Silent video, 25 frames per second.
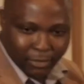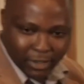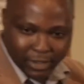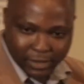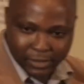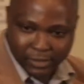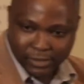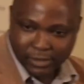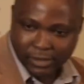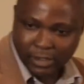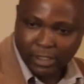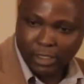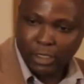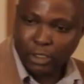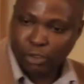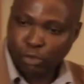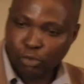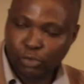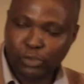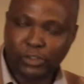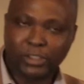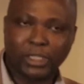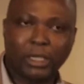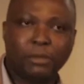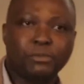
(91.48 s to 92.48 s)
maize
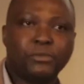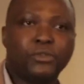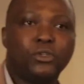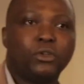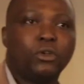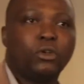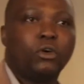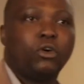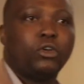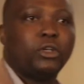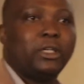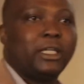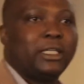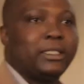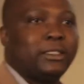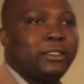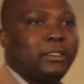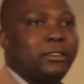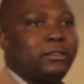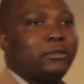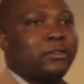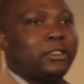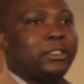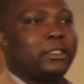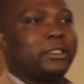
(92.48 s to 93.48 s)
consumption, or does
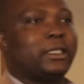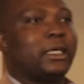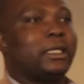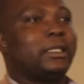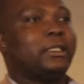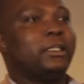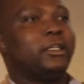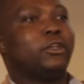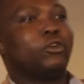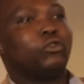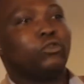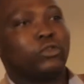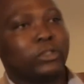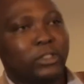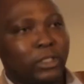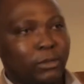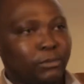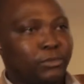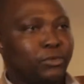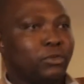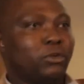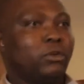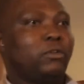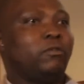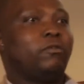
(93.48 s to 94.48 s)
it result in
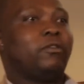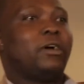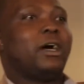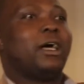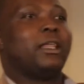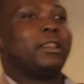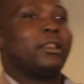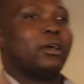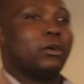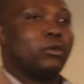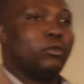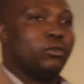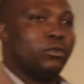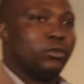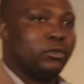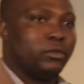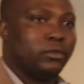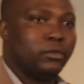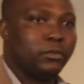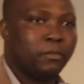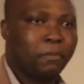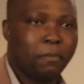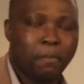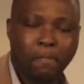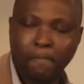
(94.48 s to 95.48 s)
consumption of other goods?